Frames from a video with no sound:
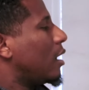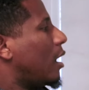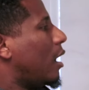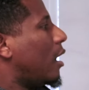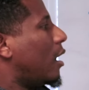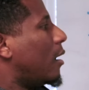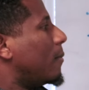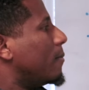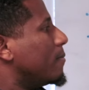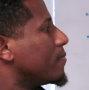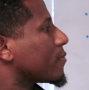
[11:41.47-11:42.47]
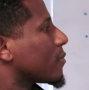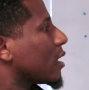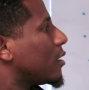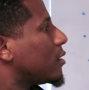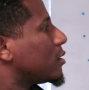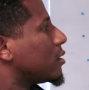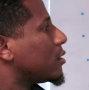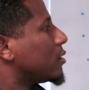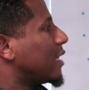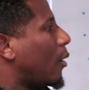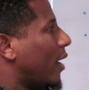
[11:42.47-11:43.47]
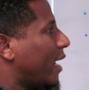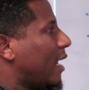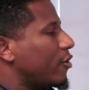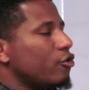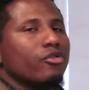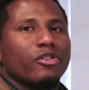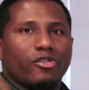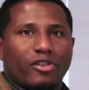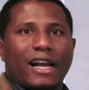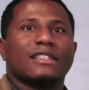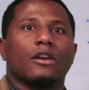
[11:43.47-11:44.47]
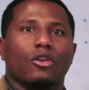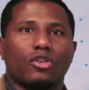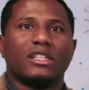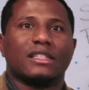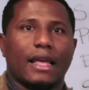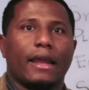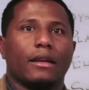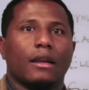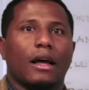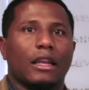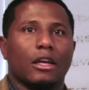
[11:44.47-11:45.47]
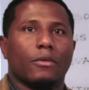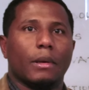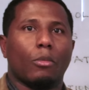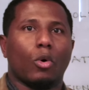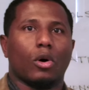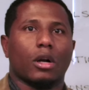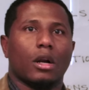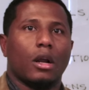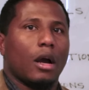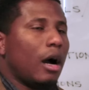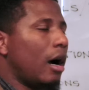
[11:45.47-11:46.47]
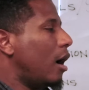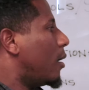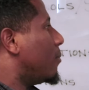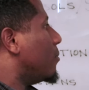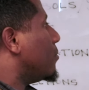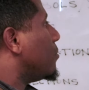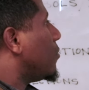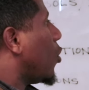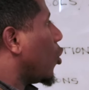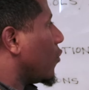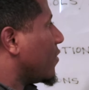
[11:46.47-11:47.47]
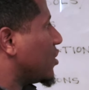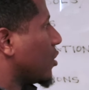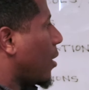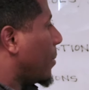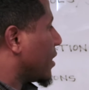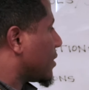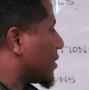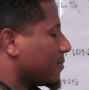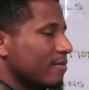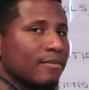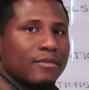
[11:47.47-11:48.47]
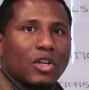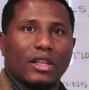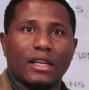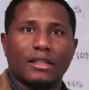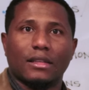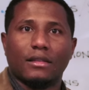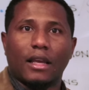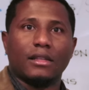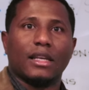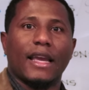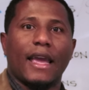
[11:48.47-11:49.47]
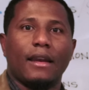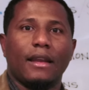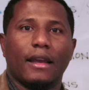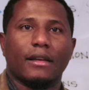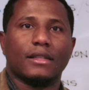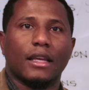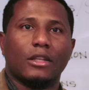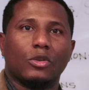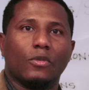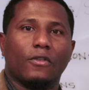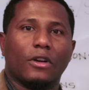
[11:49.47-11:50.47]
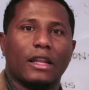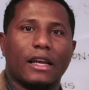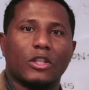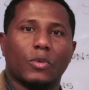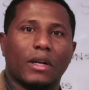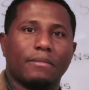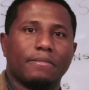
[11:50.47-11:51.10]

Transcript: That way, like you guys can understand a little bit more all of these topics. So thanks again, and stay tuned for the next one.